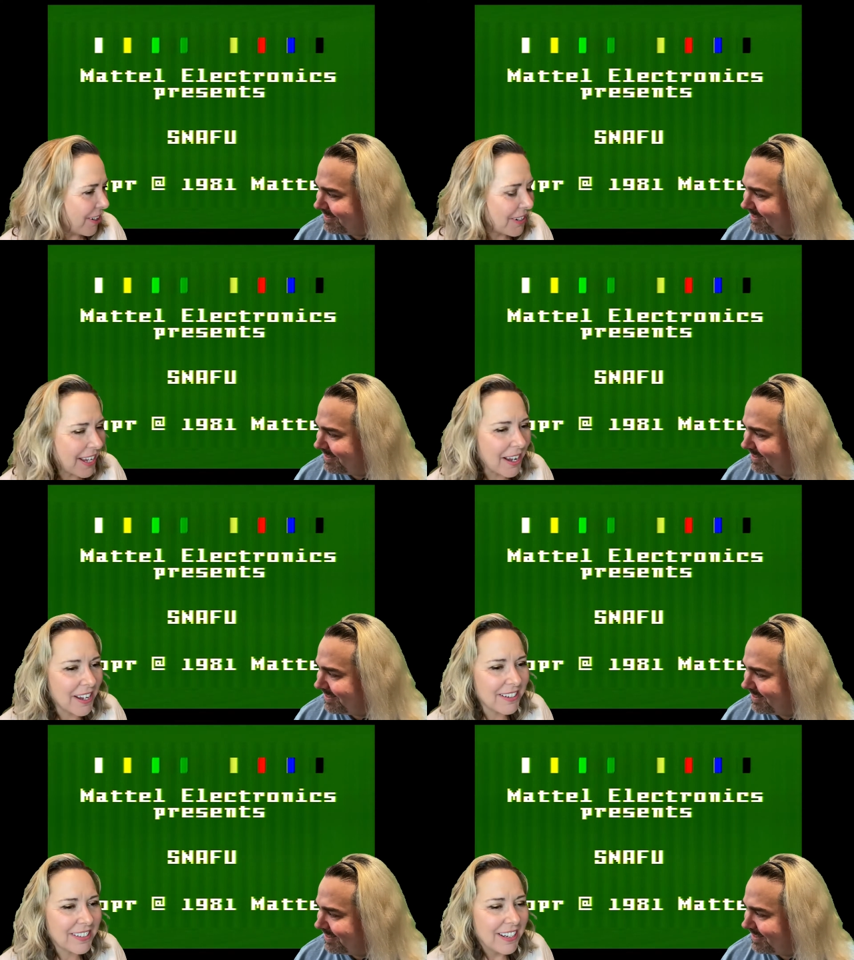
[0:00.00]
Speaker 1: Okay,
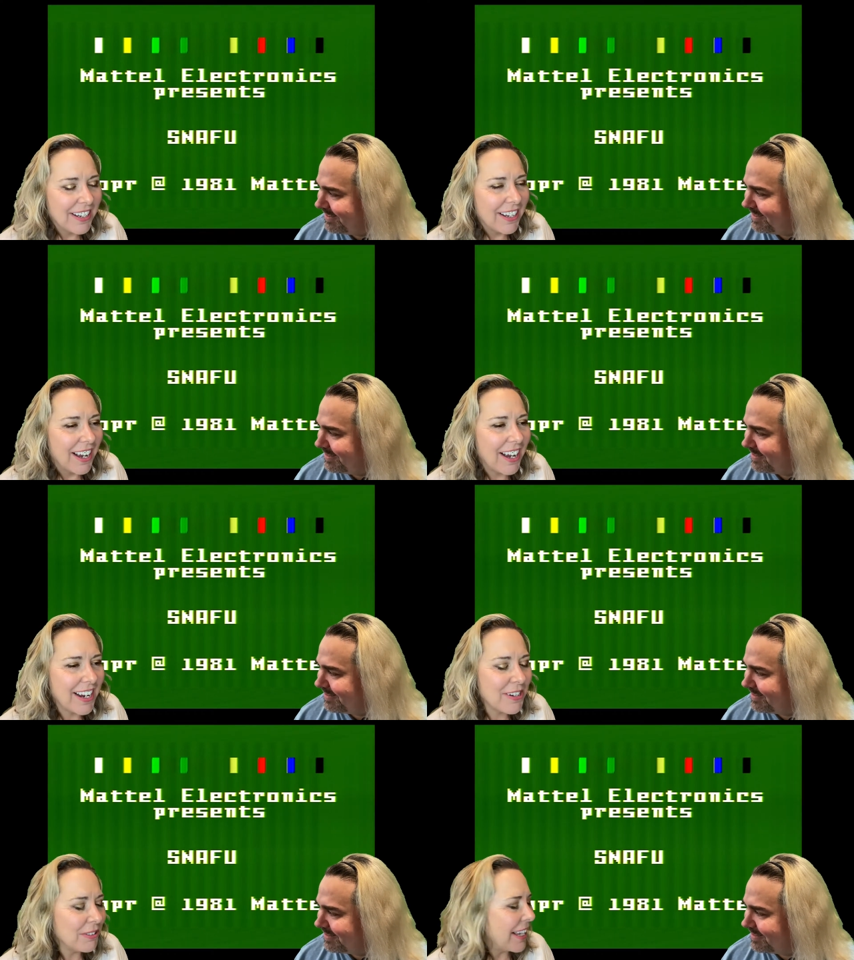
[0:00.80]
I,
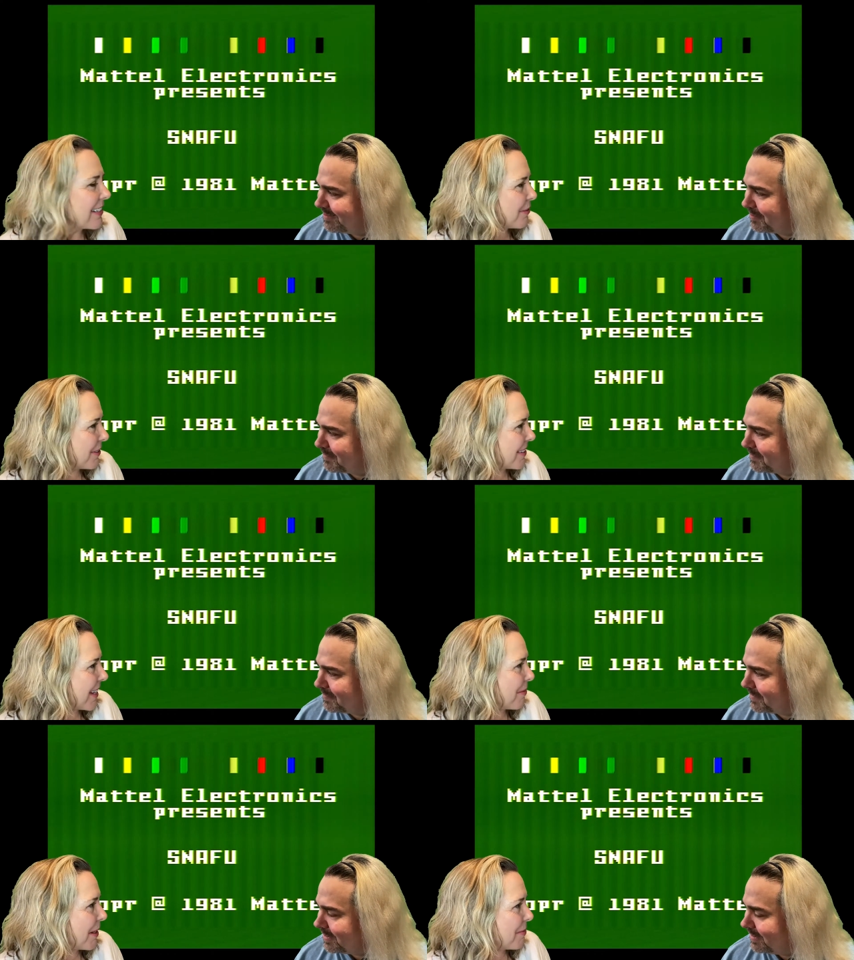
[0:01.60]
I know last week's
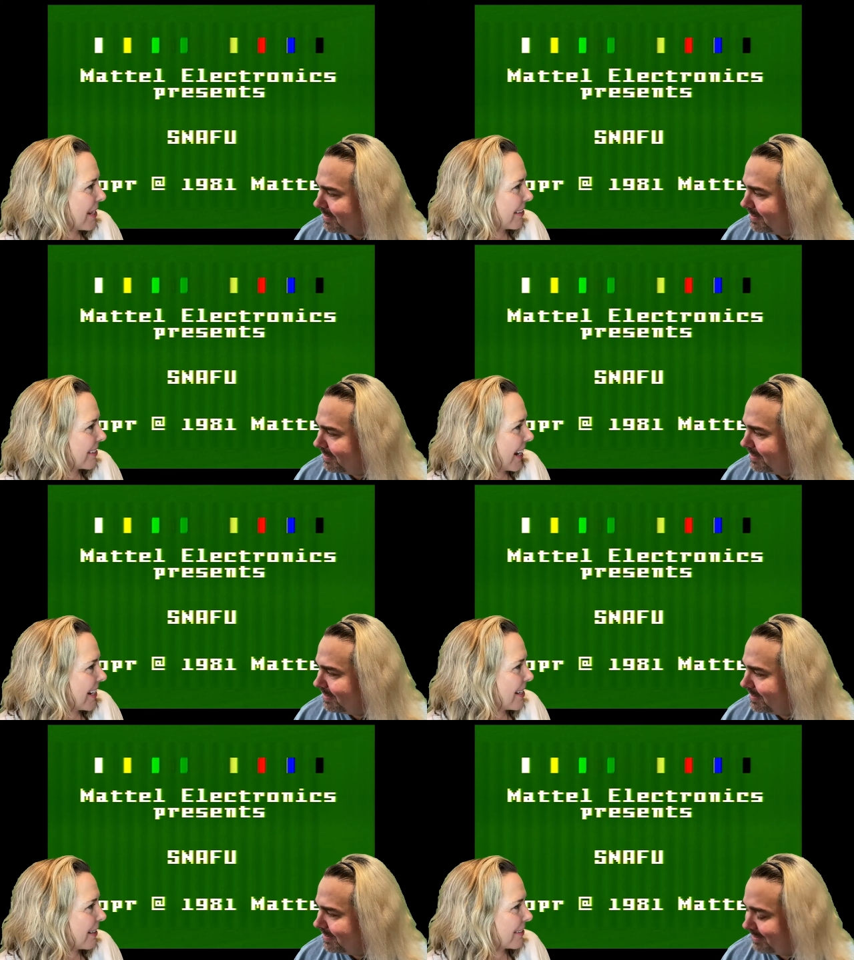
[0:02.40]
game gave me
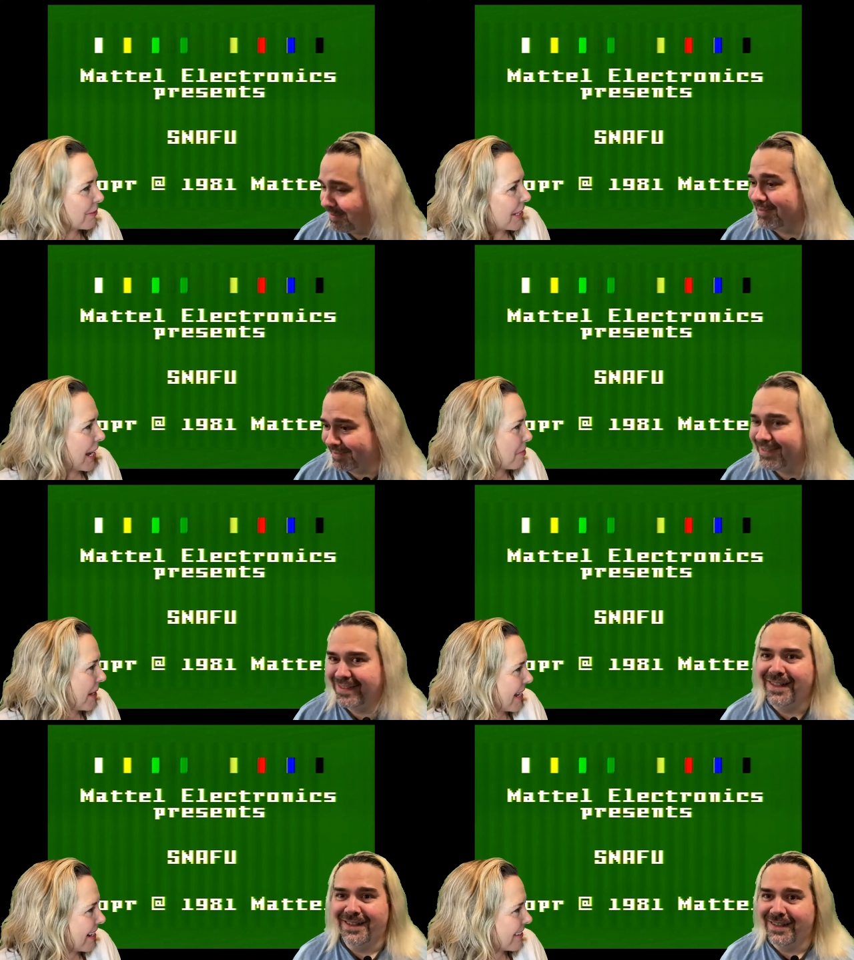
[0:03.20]
anxiety because it was high
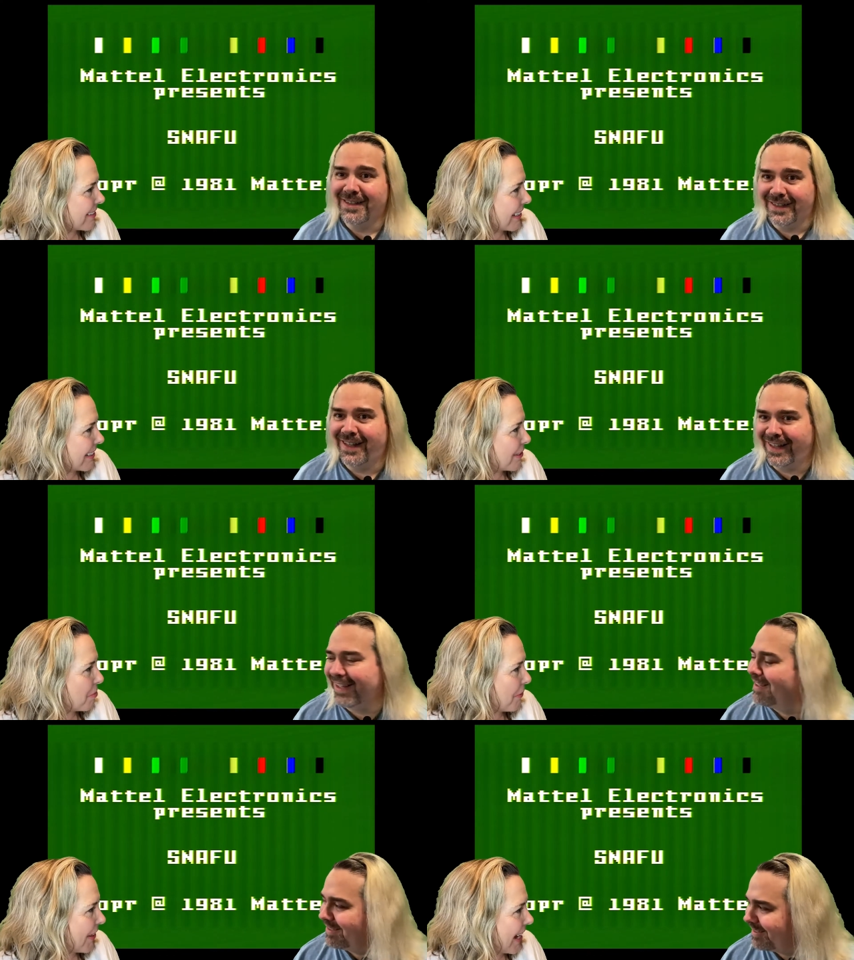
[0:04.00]
paced, like
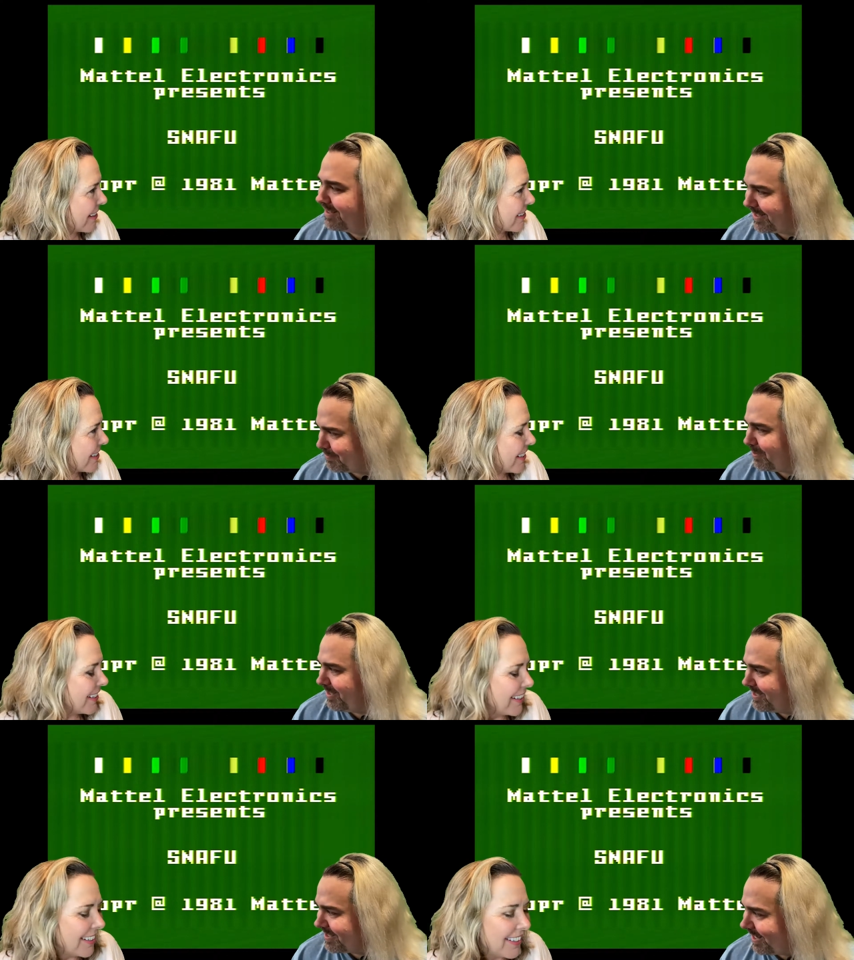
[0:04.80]
super fast. That's
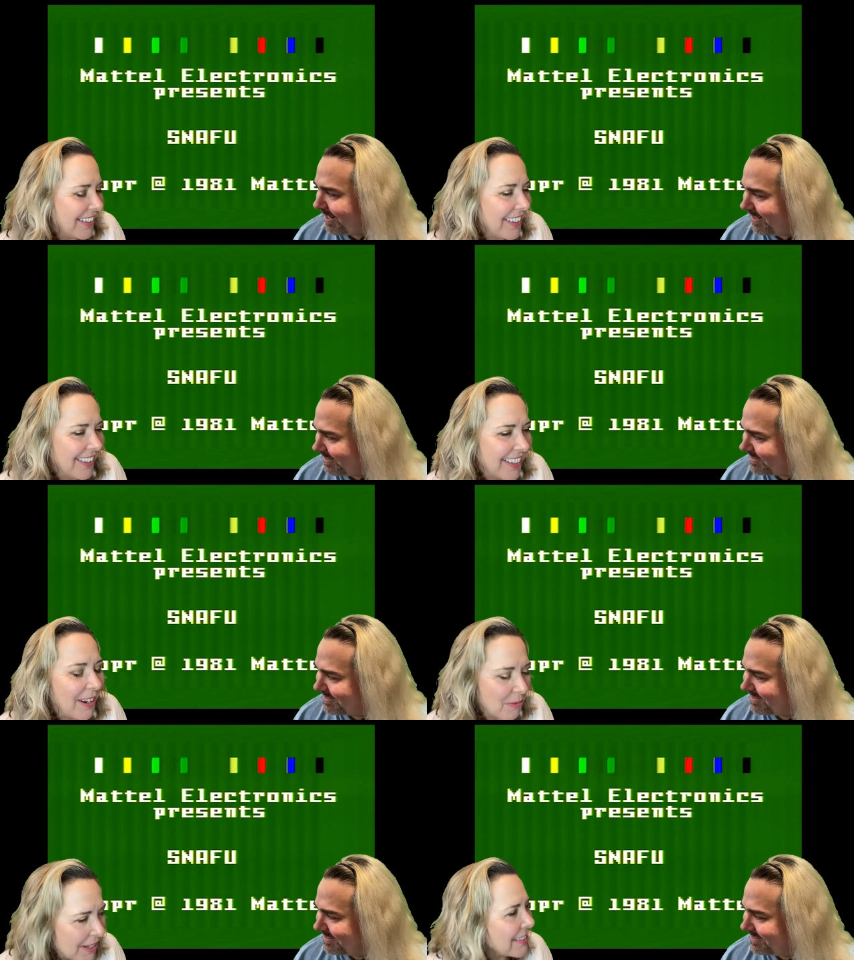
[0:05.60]
real anxiety.
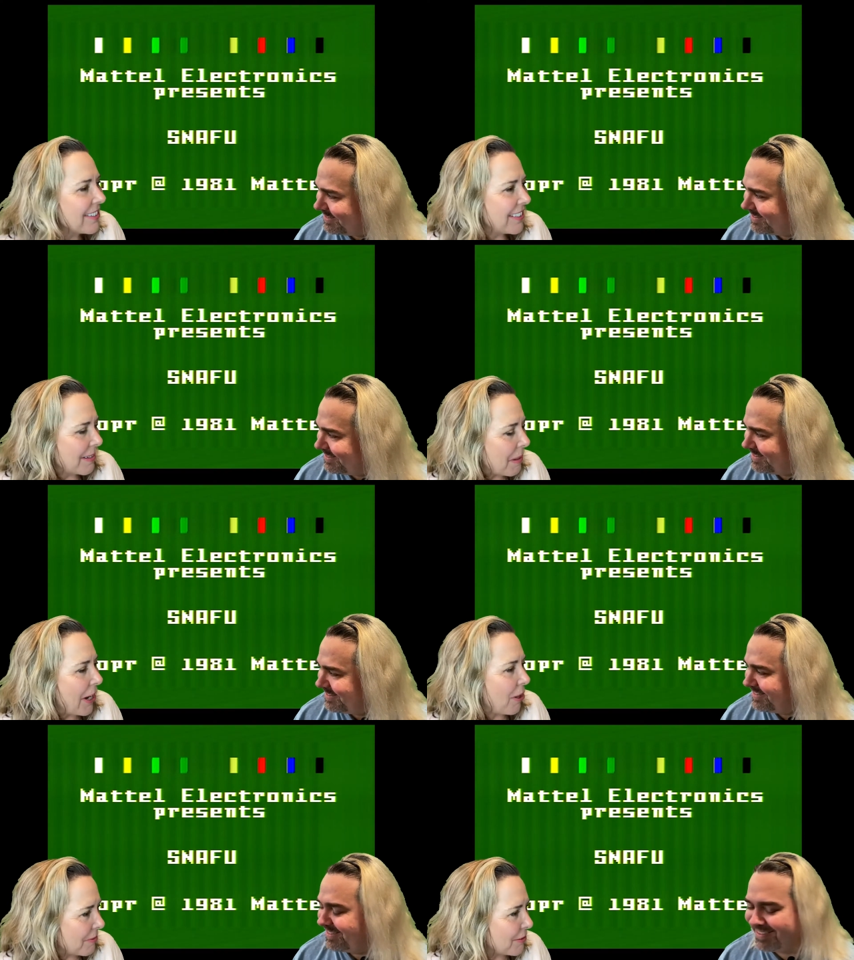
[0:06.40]
That was my
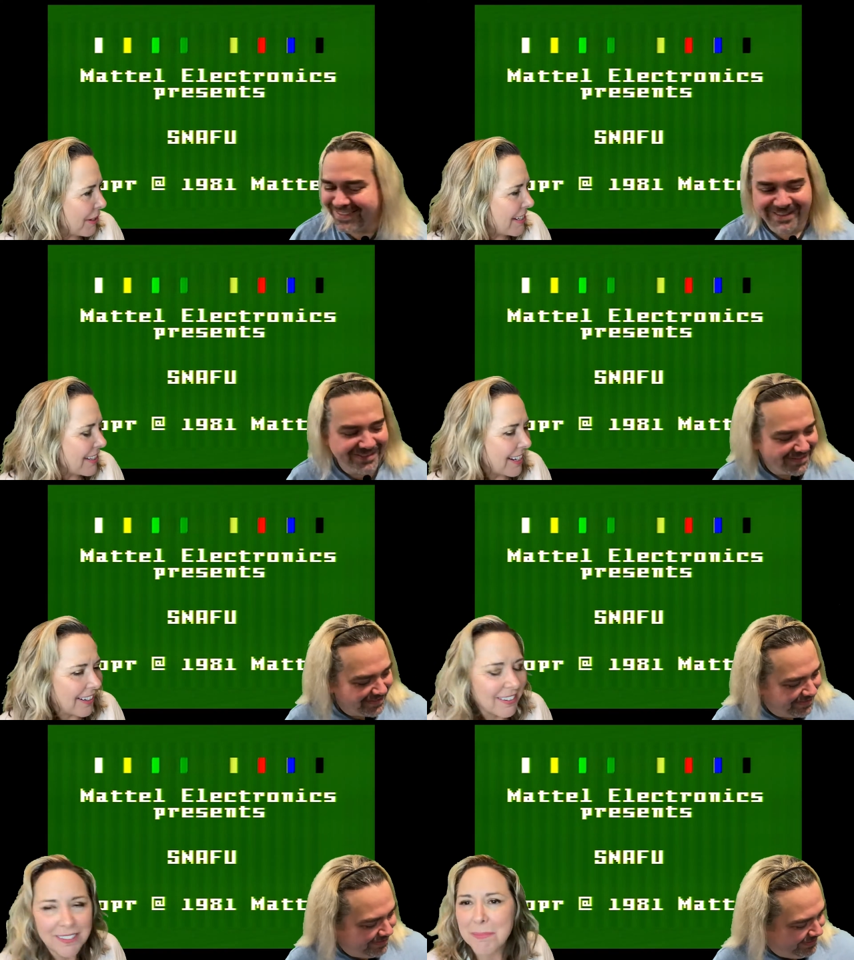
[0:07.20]
heart was racing.